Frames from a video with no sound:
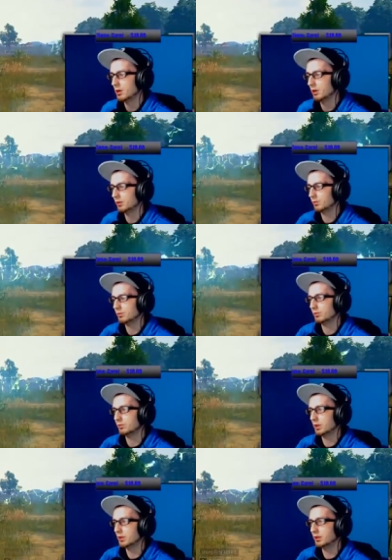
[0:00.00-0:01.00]
There?
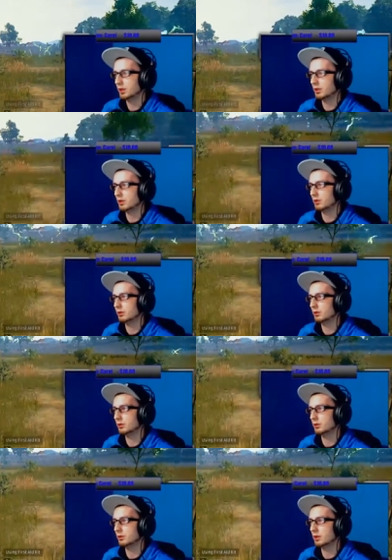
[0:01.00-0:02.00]
He's hit hard.
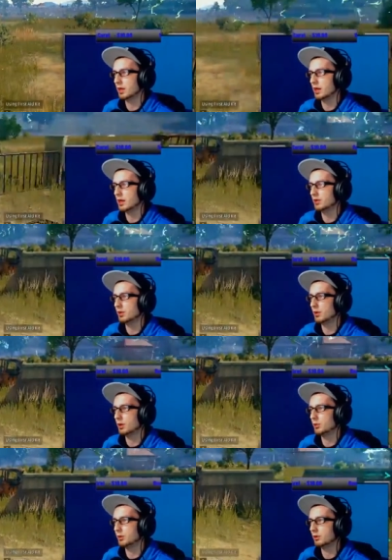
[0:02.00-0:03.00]
Yeah, he has no helmet.